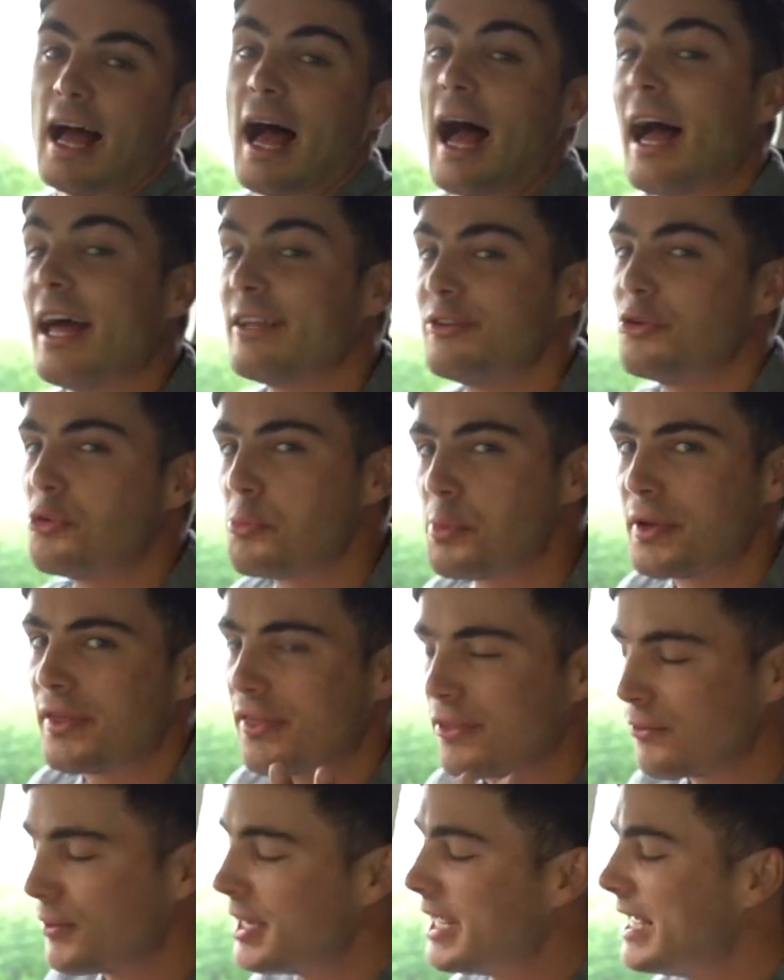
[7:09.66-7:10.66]
And number
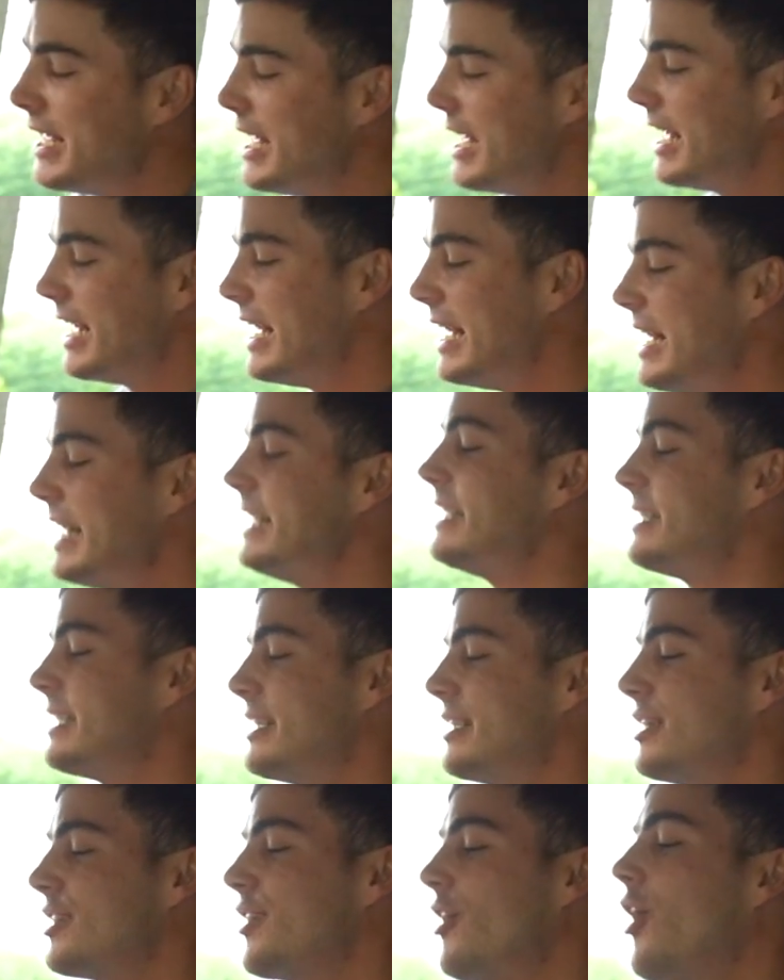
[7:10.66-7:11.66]
3 is
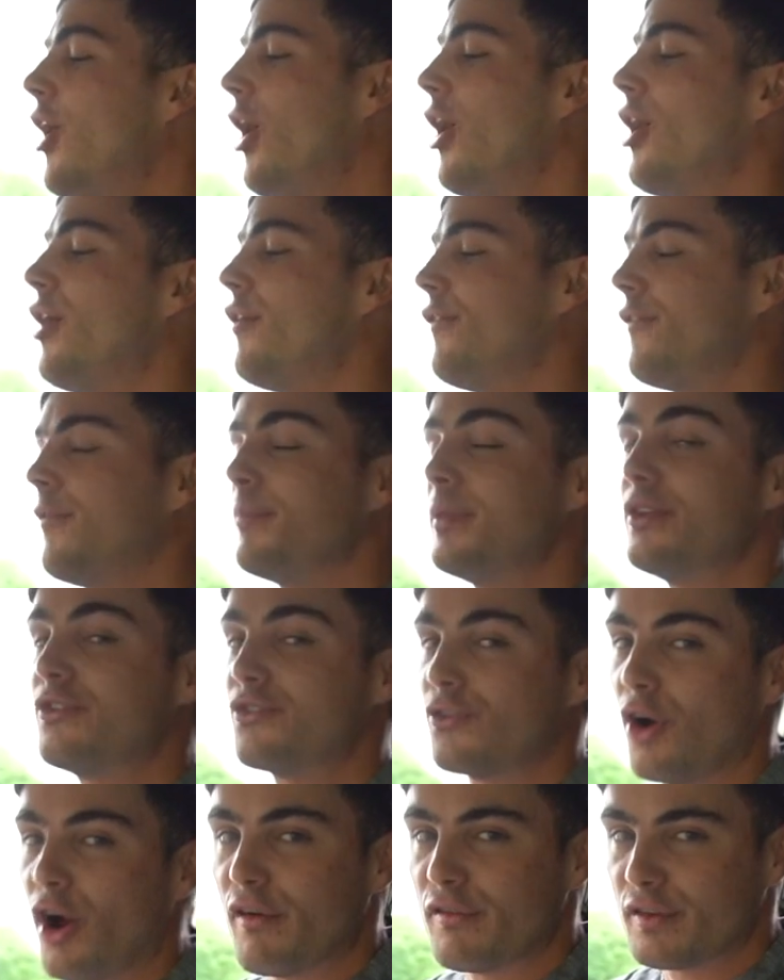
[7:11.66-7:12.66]
the car from the
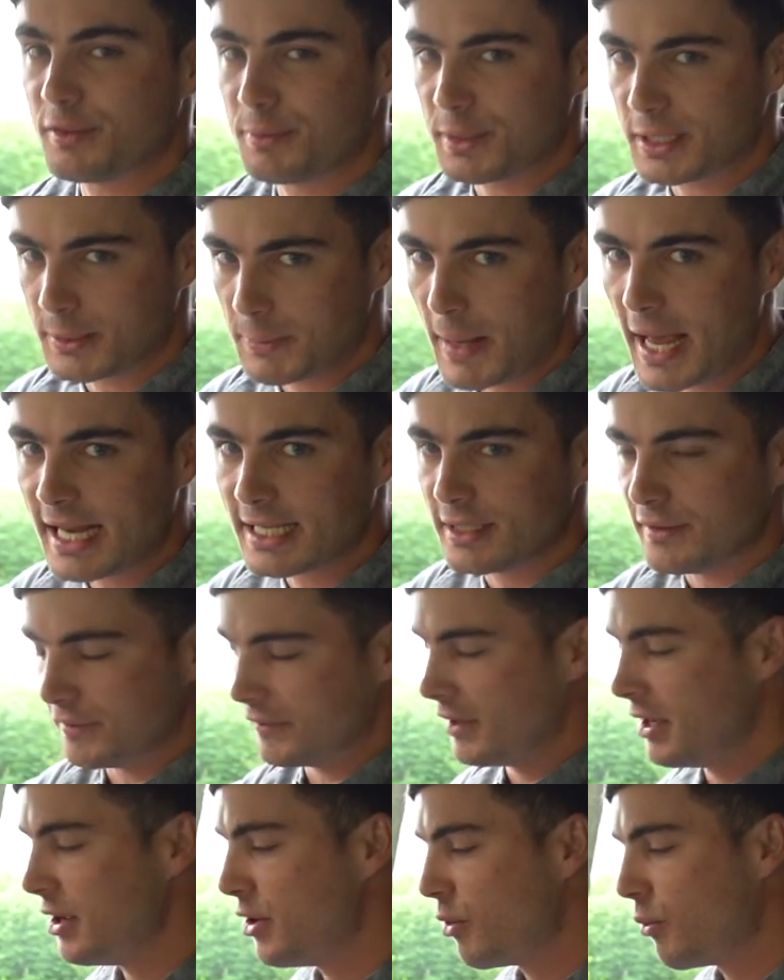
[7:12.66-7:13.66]
driver's perspective.